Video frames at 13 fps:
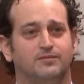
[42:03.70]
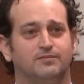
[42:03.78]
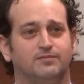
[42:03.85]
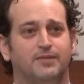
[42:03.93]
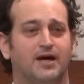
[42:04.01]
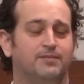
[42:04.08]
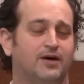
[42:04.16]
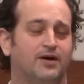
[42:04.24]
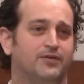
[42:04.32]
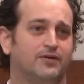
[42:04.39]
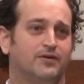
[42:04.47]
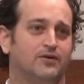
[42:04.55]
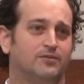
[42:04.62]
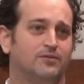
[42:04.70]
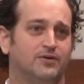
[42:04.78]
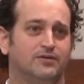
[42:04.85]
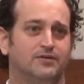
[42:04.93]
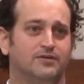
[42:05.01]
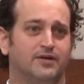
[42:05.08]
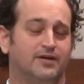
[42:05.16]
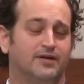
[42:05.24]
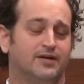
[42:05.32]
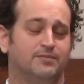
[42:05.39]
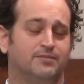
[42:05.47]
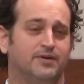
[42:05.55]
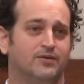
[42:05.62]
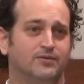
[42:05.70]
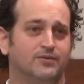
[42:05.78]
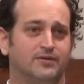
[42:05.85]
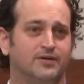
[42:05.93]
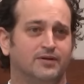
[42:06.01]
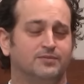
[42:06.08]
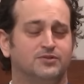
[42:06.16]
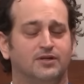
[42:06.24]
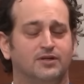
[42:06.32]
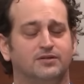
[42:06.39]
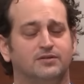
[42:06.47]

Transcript: bad-mouthing her, but I think any parent would get upset.